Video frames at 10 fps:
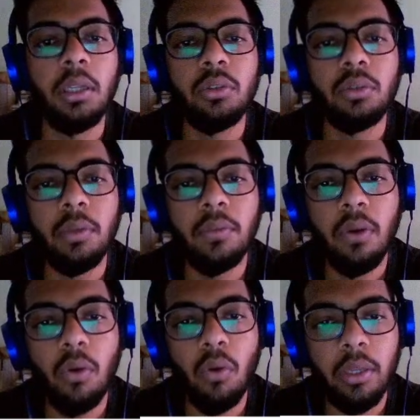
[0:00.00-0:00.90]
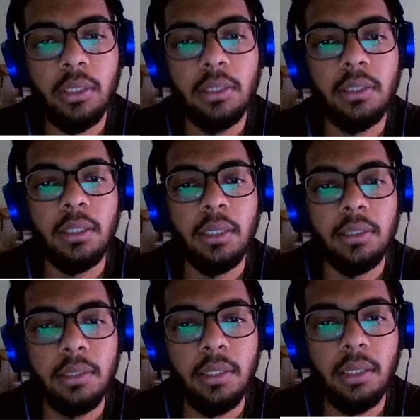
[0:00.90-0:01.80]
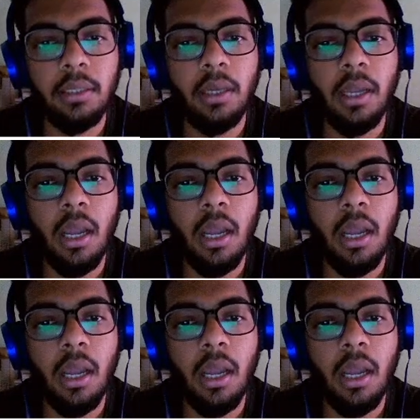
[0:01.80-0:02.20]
So if coin is less than the